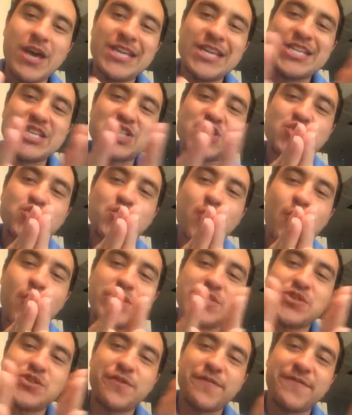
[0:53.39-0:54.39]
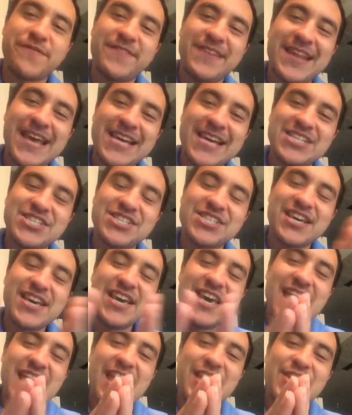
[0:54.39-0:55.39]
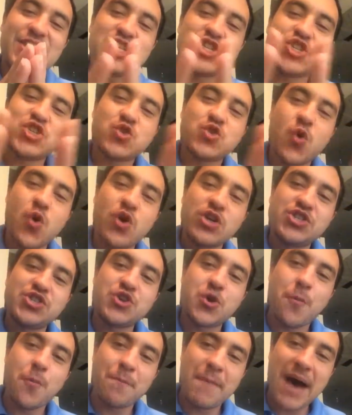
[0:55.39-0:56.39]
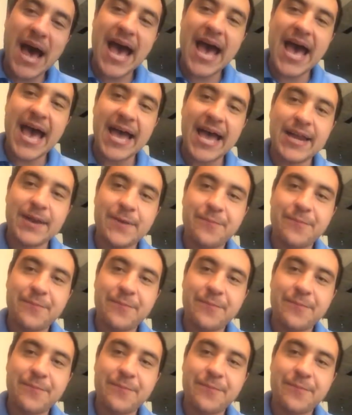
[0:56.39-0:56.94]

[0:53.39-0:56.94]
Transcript: It destroys your flesh. It destroys your mind.